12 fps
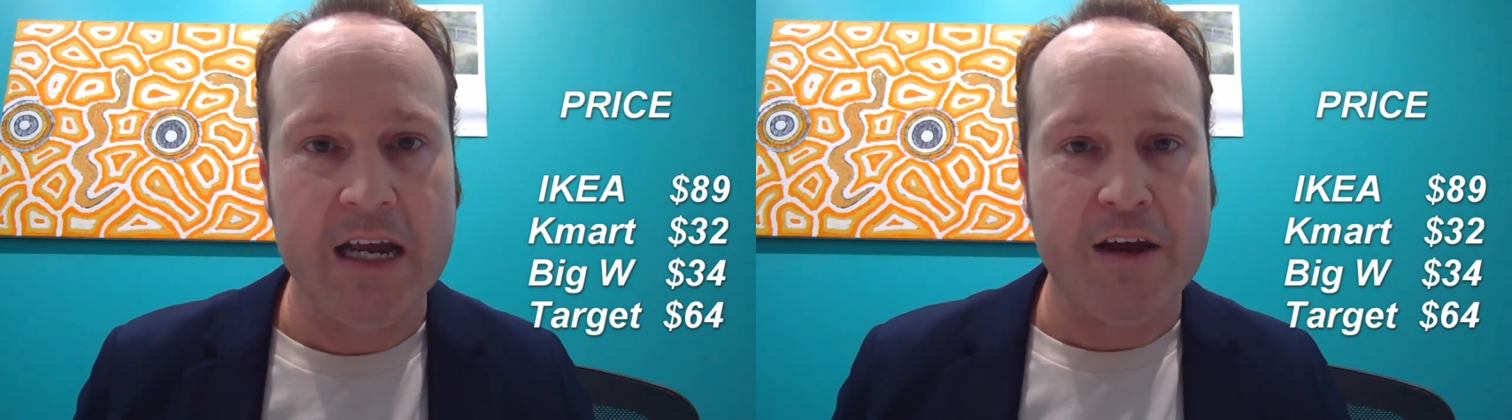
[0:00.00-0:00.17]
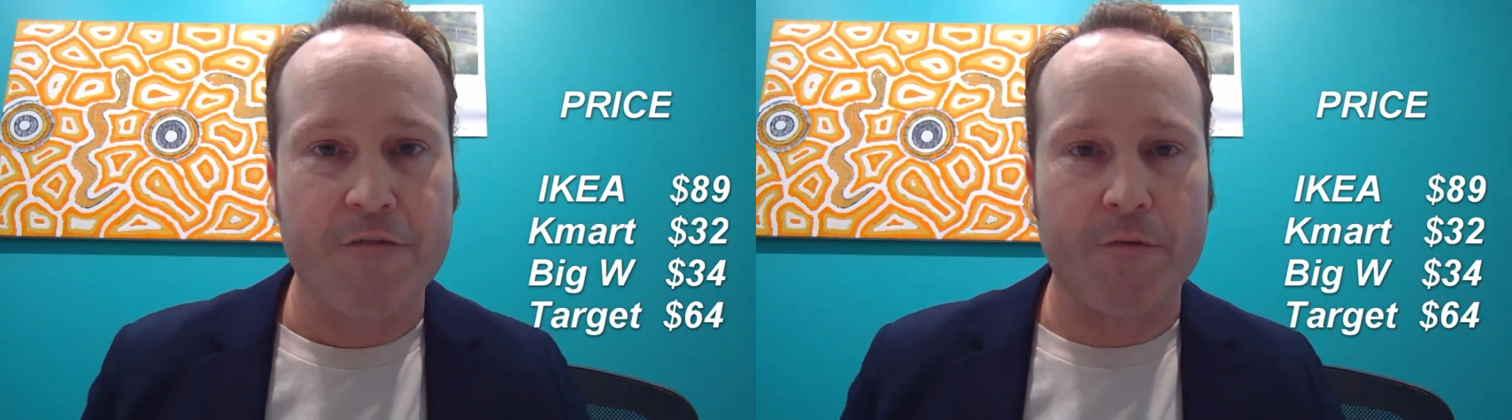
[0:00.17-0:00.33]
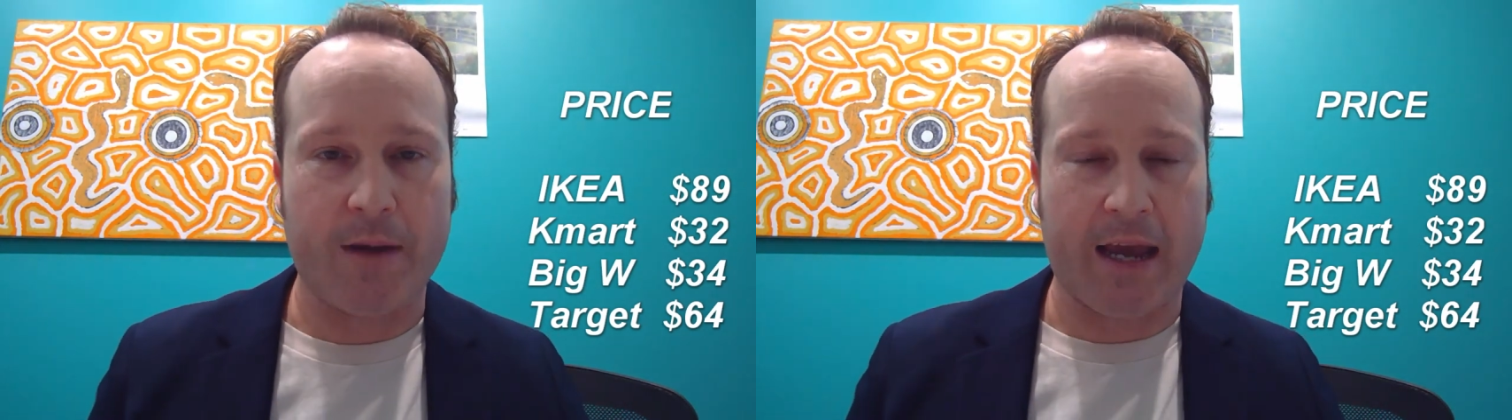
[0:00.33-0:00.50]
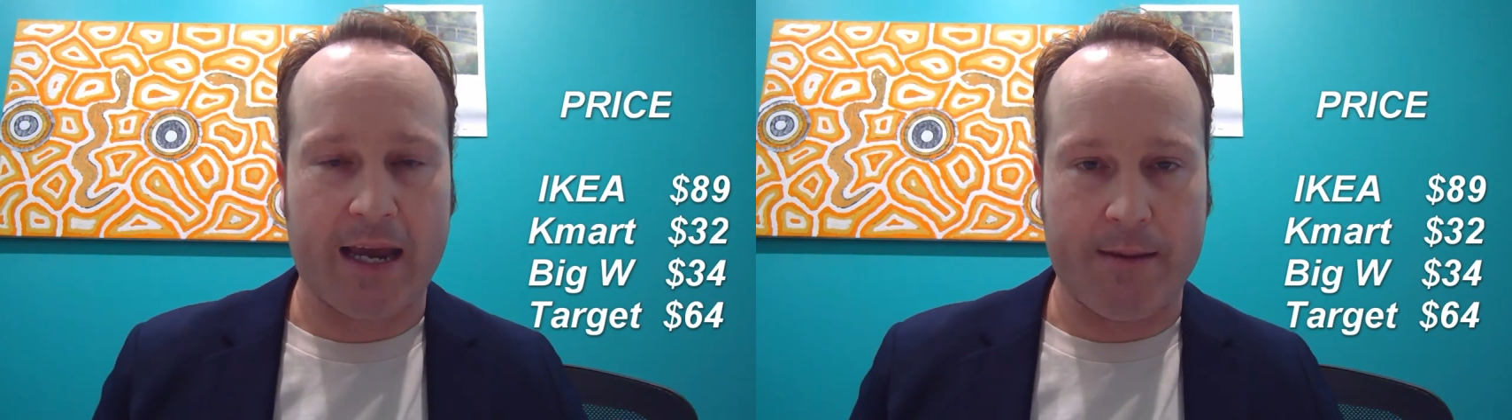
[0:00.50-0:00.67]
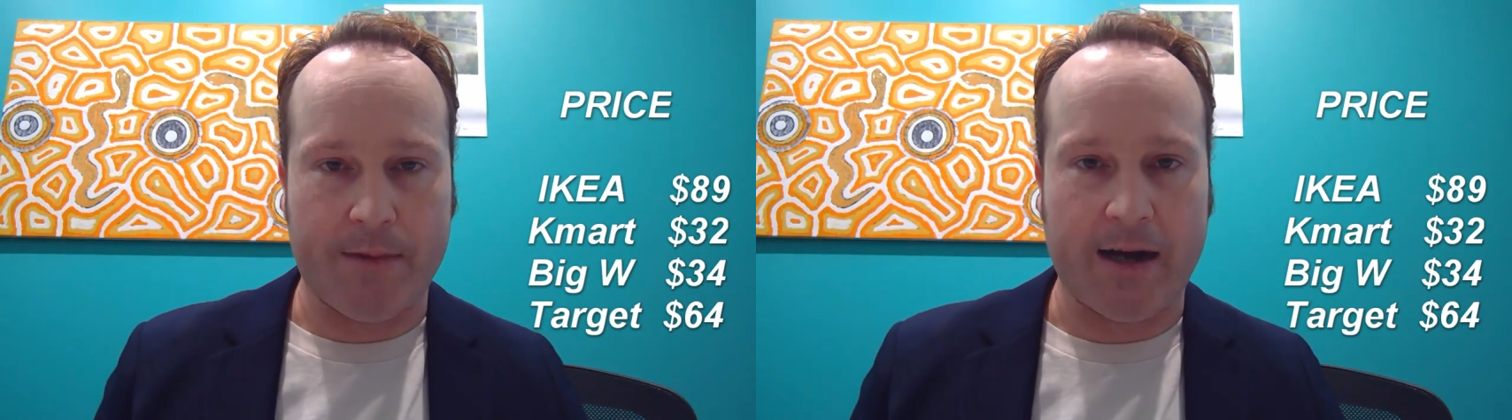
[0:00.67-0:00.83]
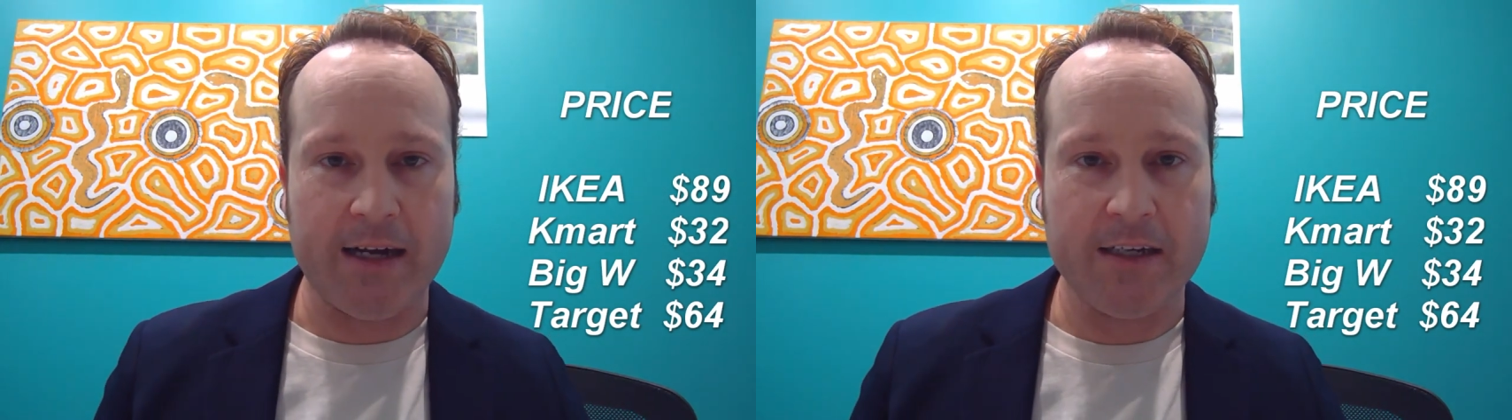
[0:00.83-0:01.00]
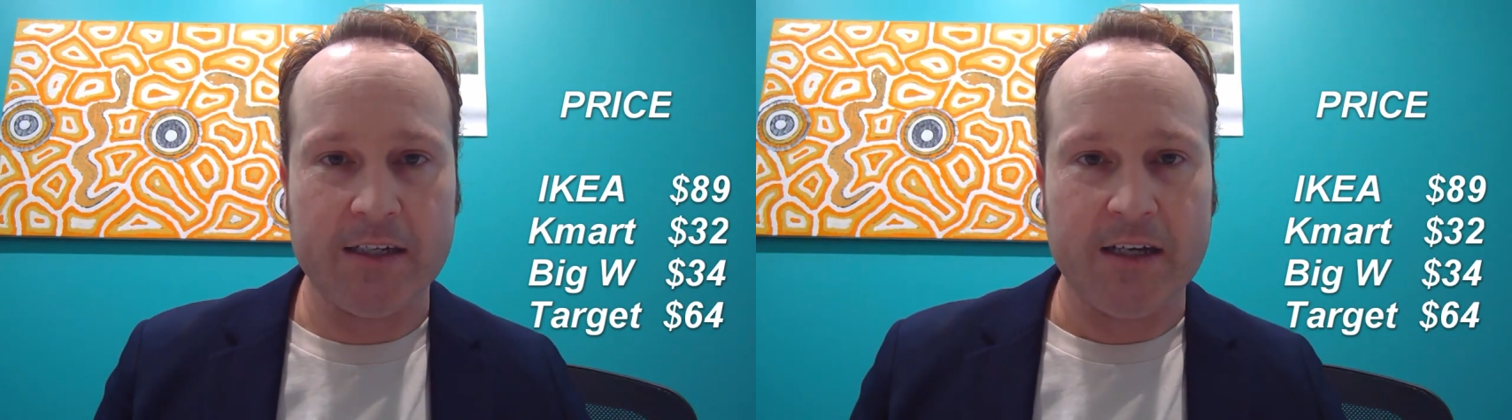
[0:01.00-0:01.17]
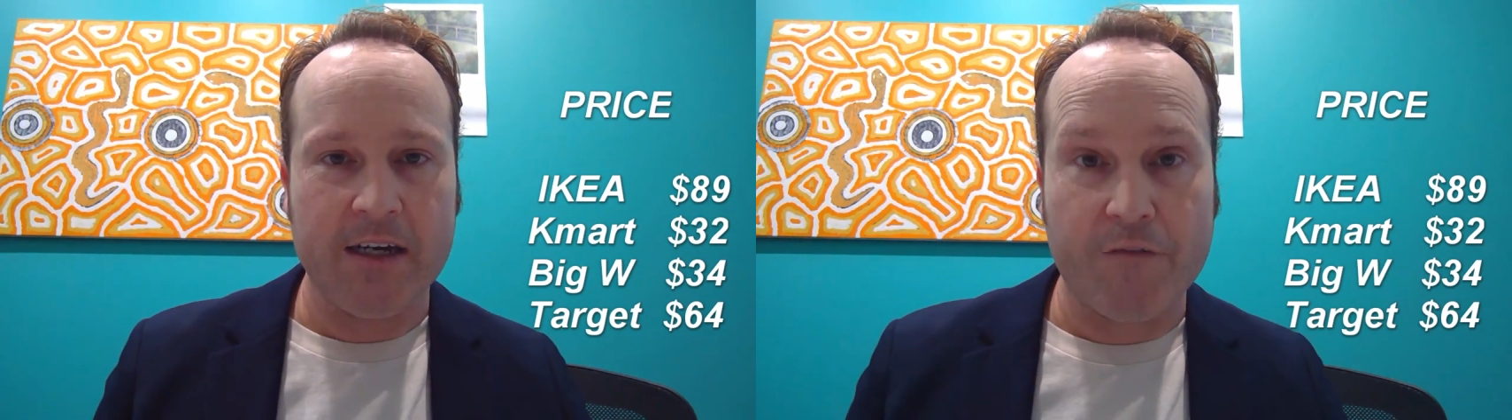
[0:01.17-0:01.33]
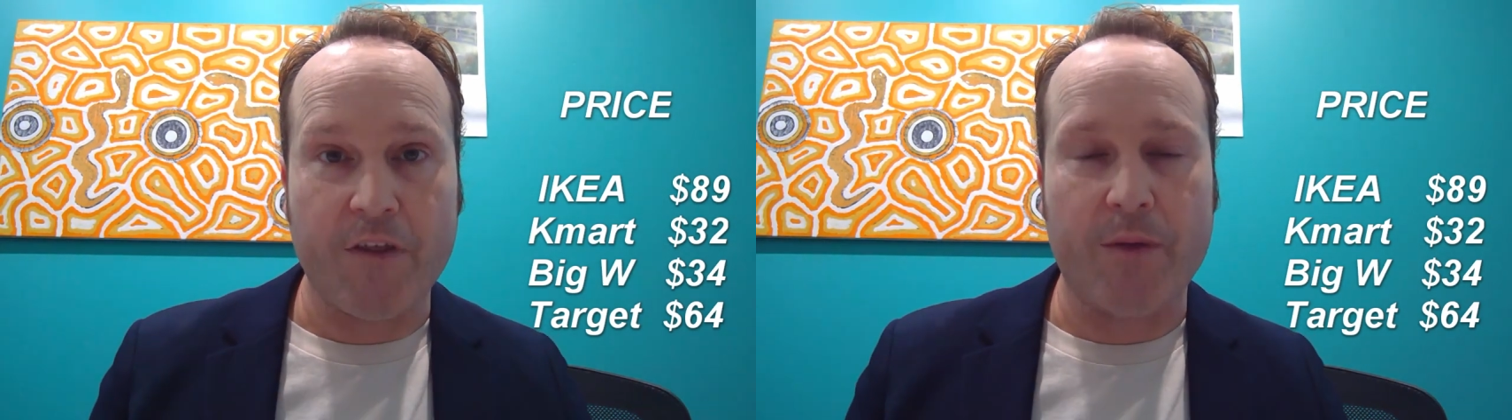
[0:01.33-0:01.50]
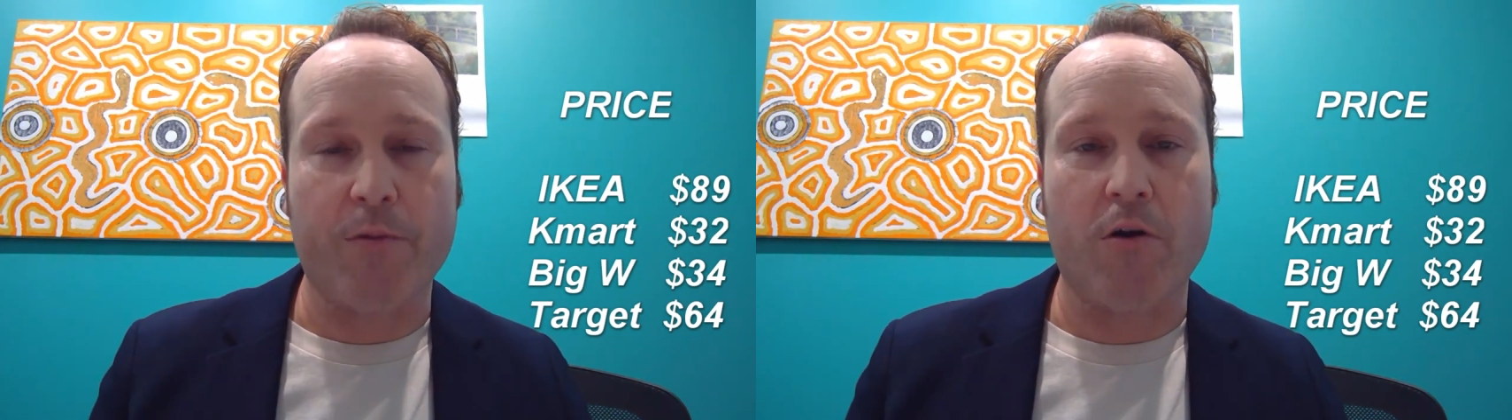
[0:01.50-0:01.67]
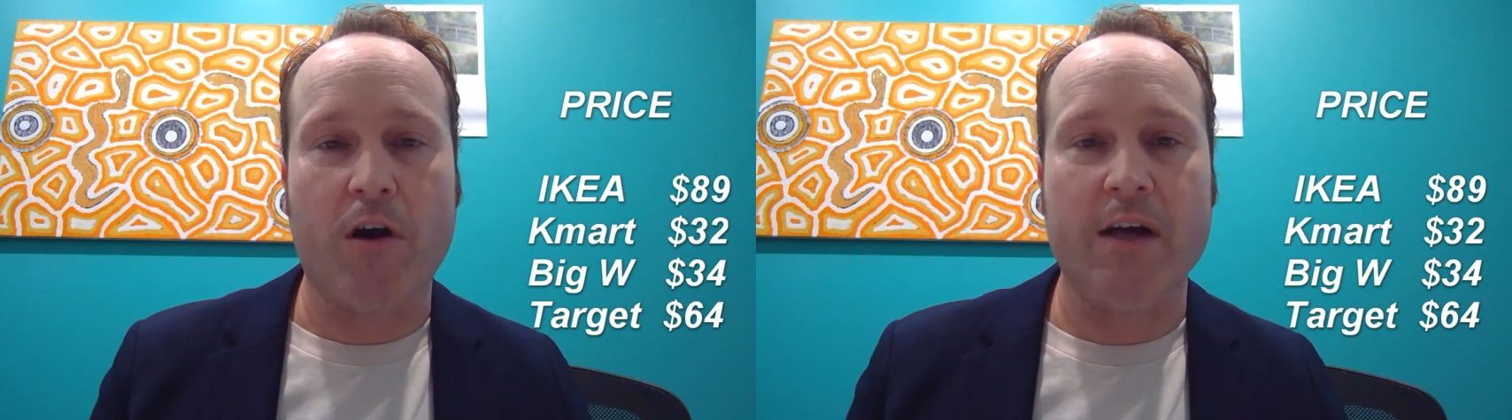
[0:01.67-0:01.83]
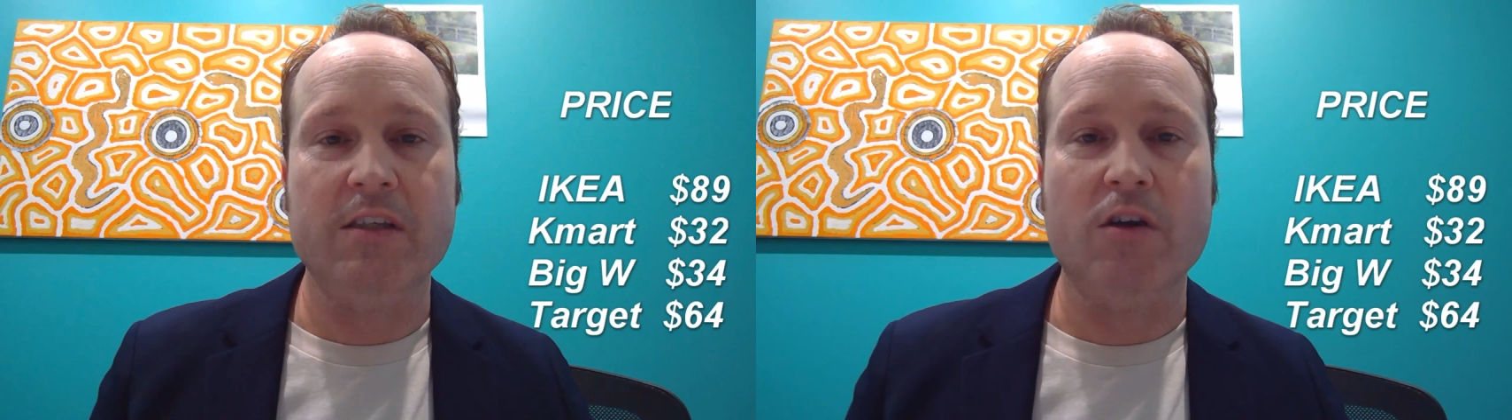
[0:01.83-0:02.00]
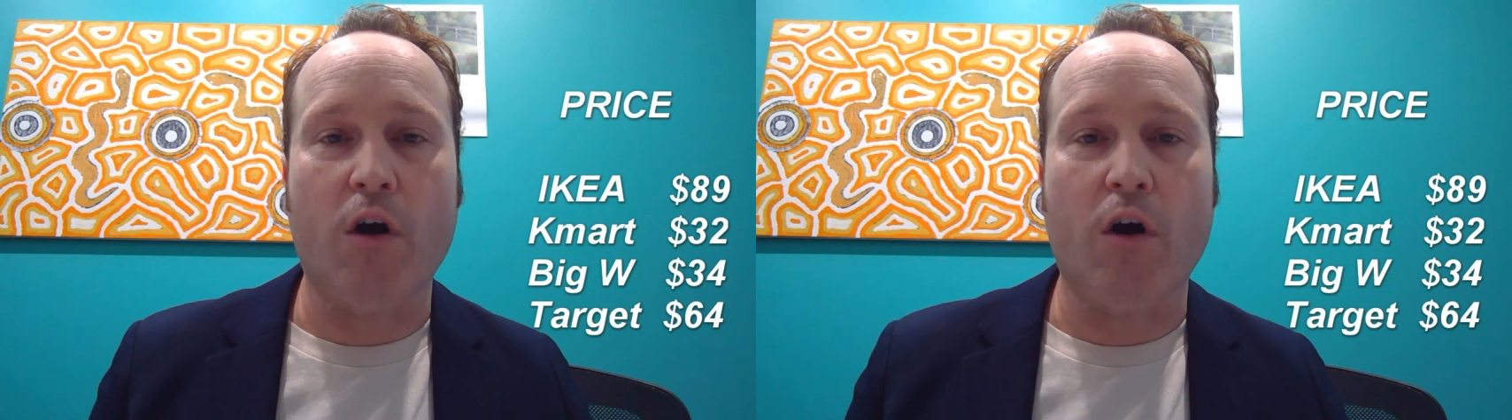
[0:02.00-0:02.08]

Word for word: from Kmart for the price